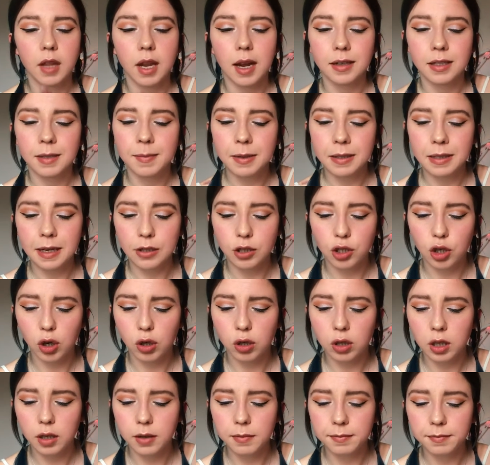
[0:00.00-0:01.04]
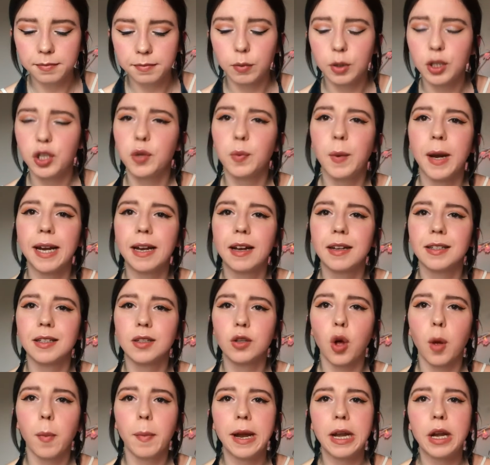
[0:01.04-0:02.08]
It smells like chocolate, which is weird because it's
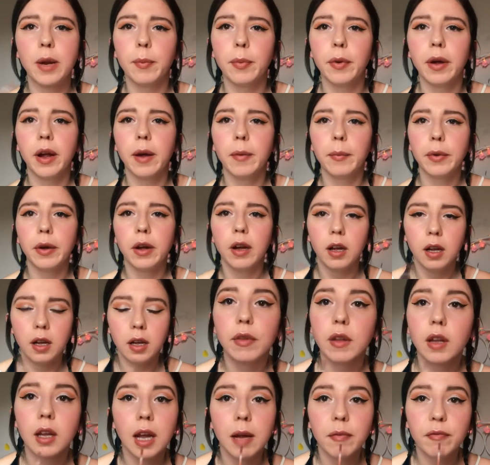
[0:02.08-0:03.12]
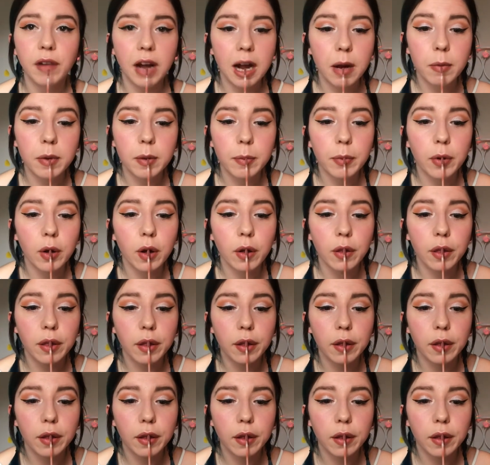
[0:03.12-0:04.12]
called peanut butter, but I'm fine with both.